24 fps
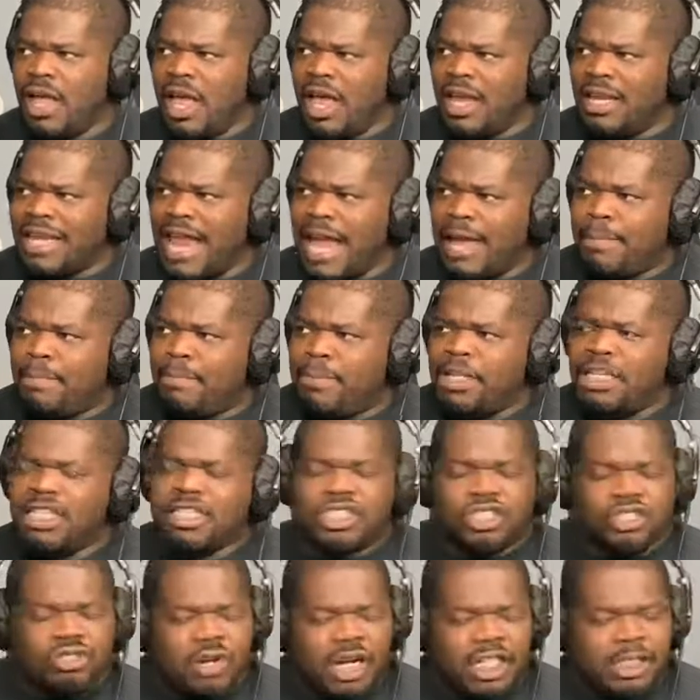like
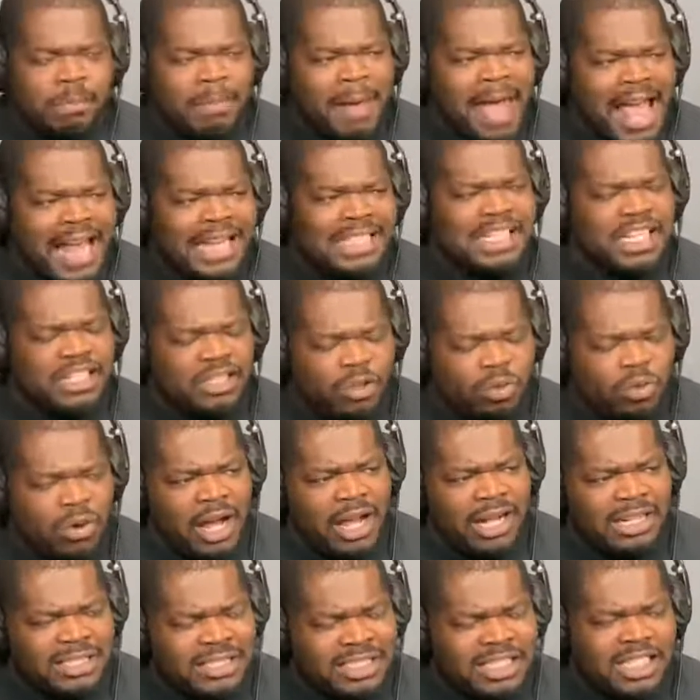bullets trespassing through
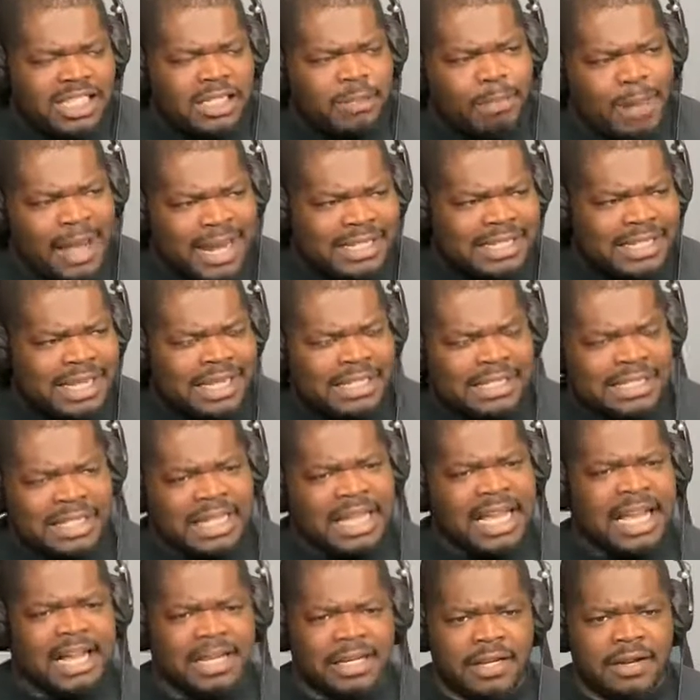unsuspecting
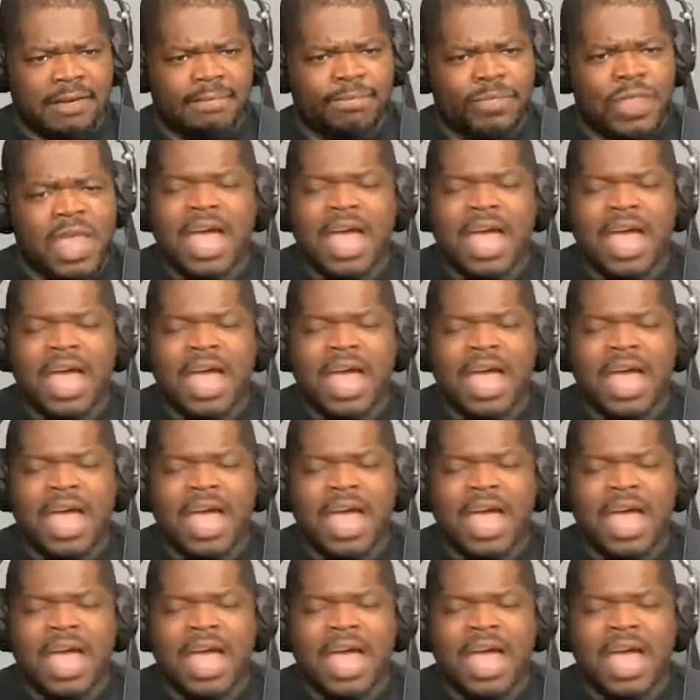skin,